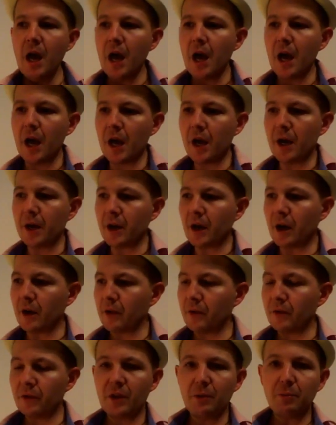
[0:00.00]
And
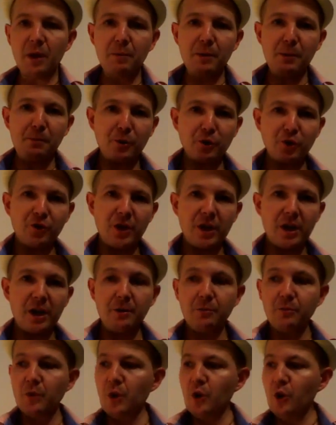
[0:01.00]
there may be a person
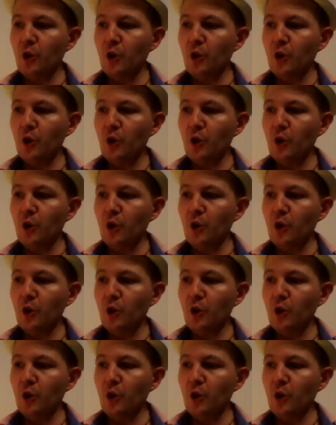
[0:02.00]
there